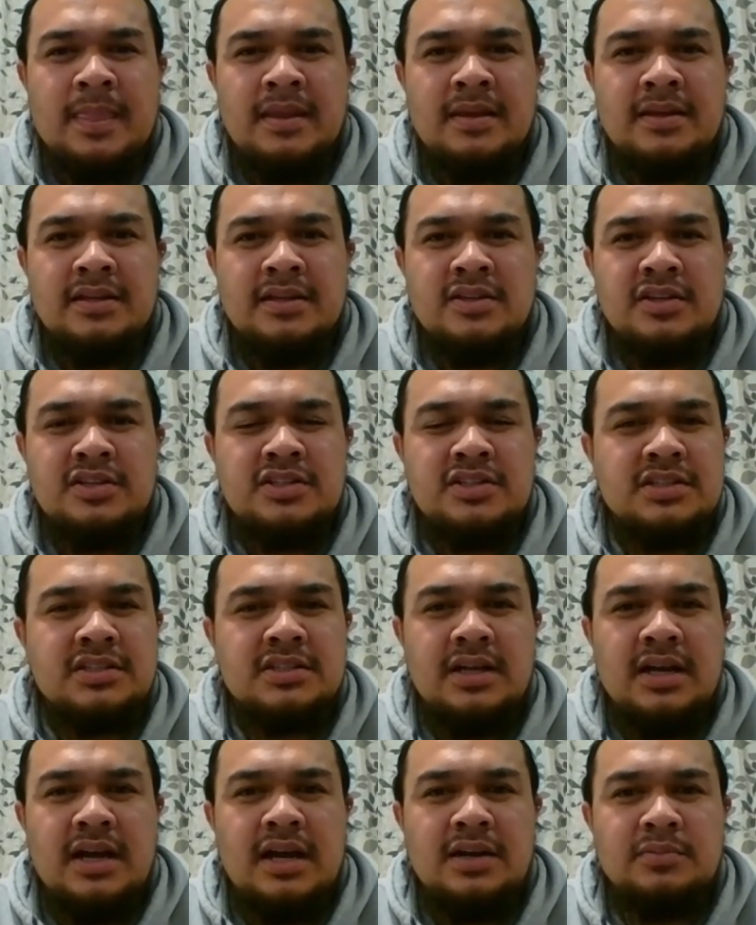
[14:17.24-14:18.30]
it's just the
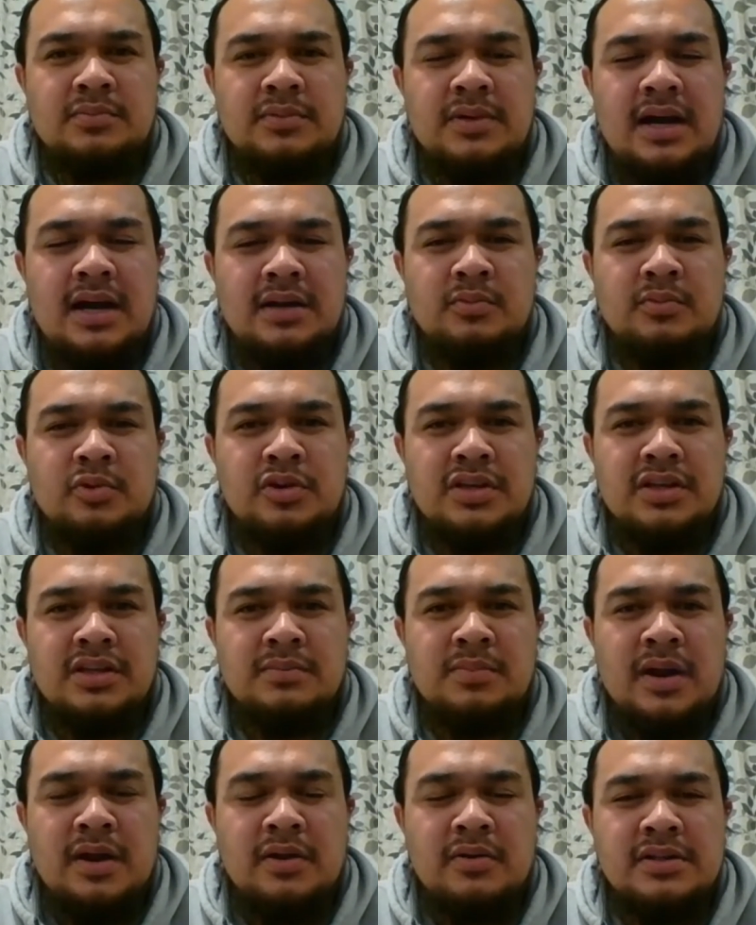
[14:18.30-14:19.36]
hardworking
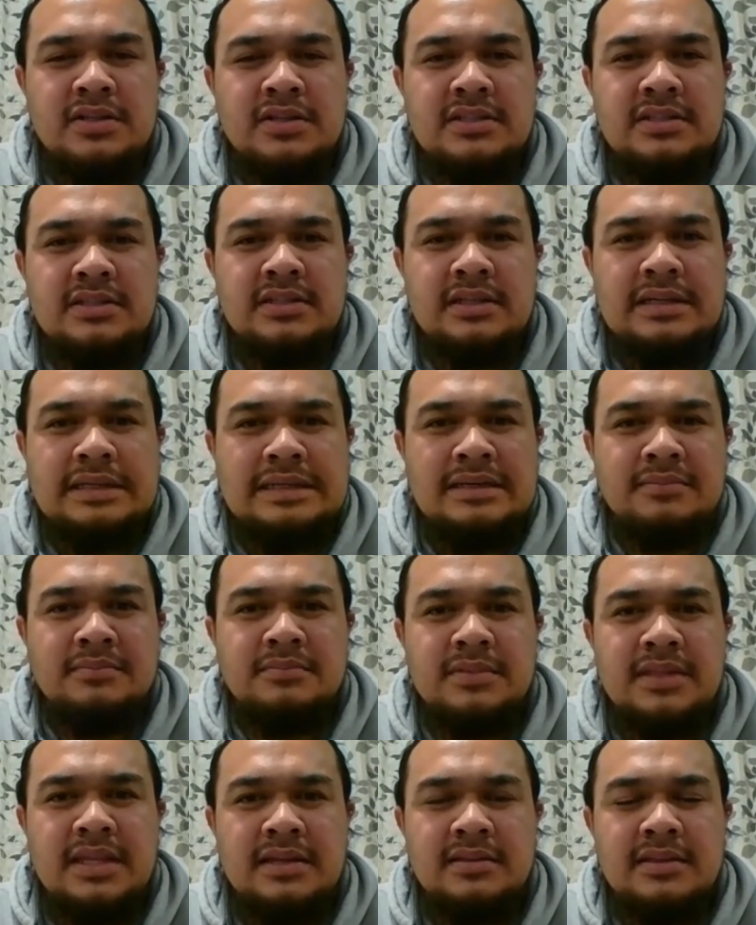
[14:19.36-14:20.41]
parents
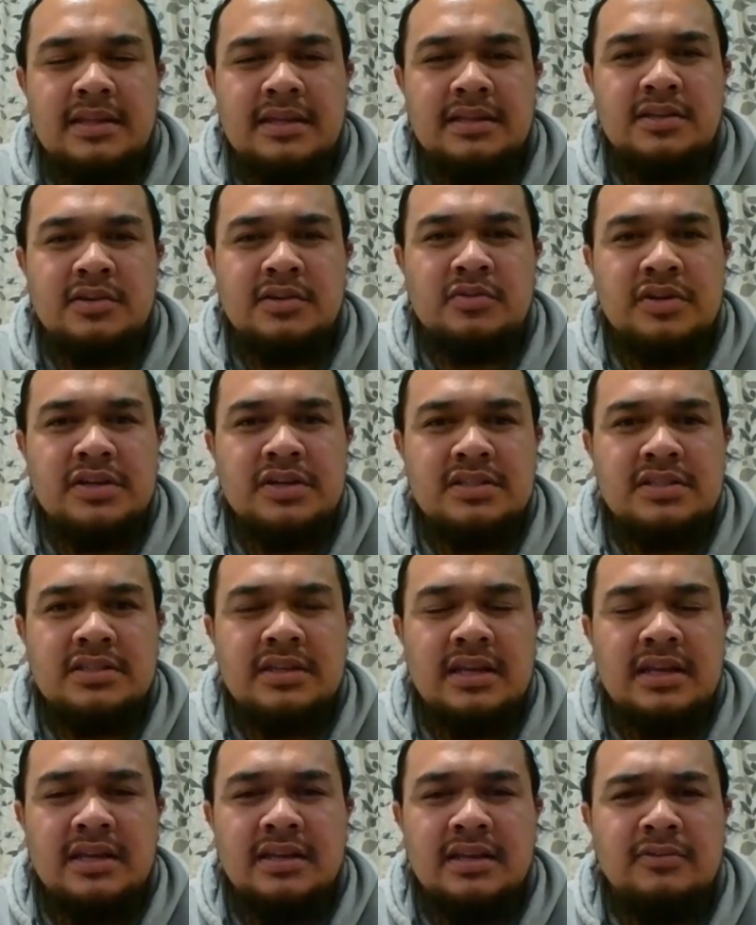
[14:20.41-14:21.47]
that there is,
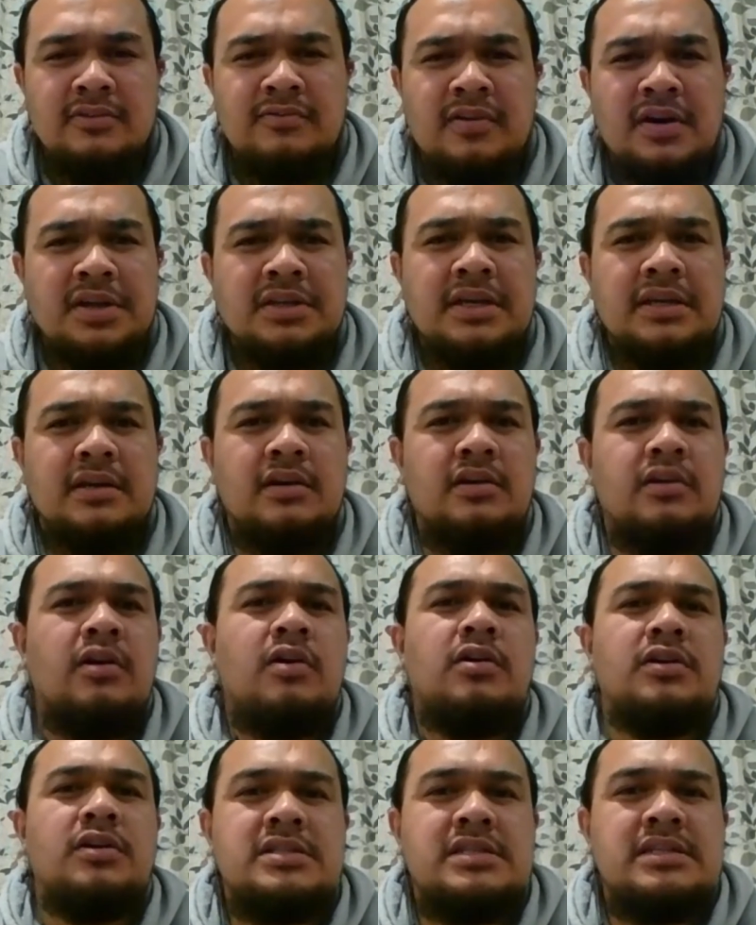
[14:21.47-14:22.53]
and they'll find that a
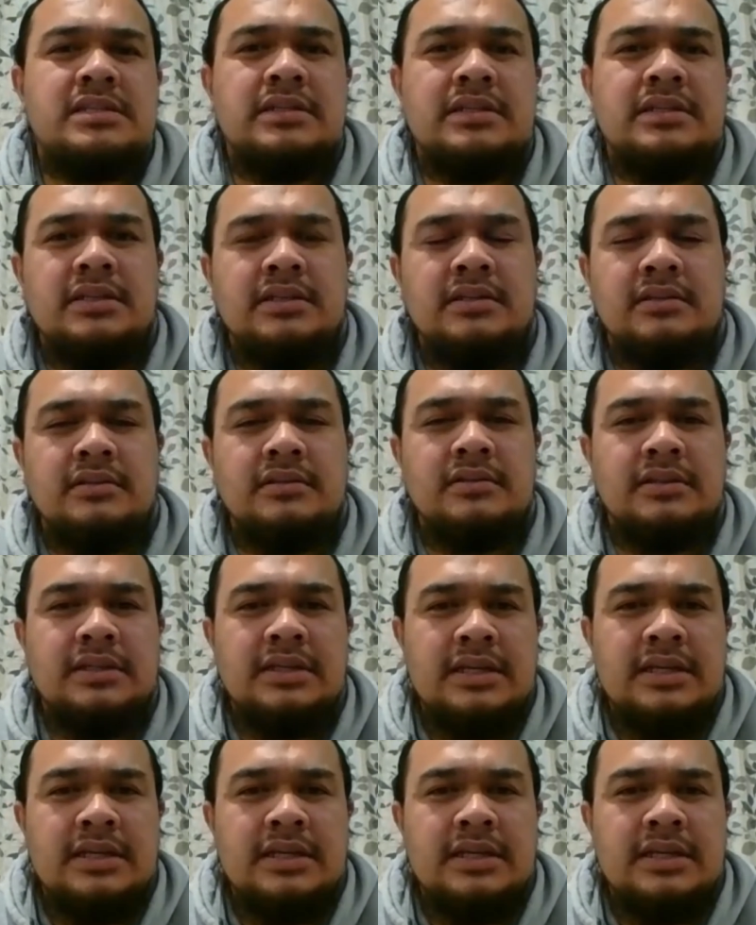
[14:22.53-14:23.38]
lot in